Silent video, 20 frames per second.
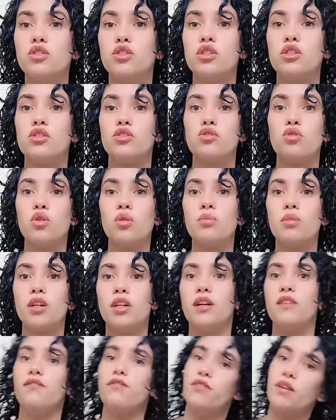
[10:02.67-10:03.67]
just
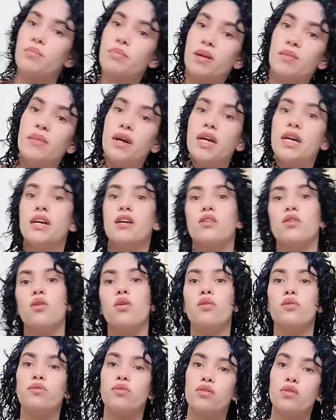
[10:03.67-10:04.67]
normally flipping my hair
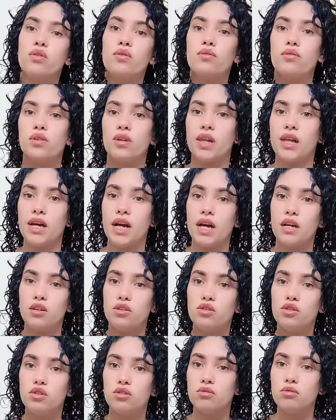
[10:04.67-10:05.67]
over and over like I
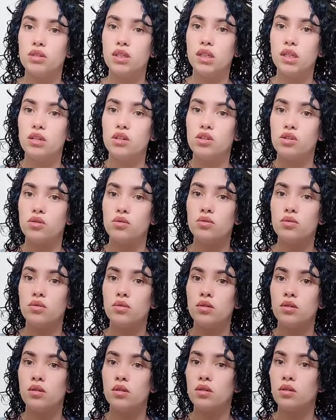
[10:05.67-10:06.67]
usually do.
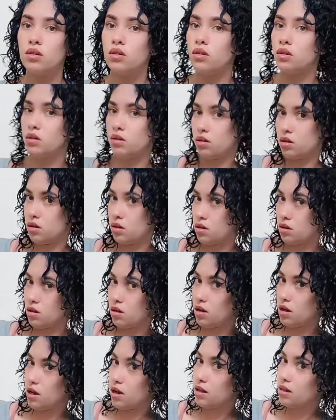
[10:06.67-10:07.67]

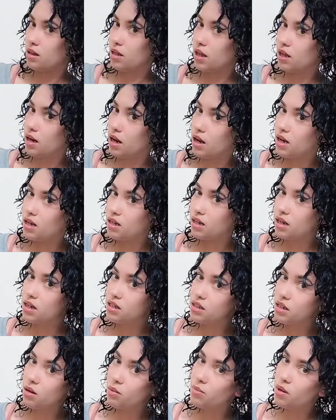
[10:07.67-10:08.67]
and then I
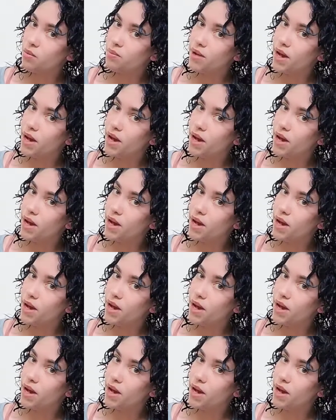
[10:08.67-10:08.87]
guess I'll be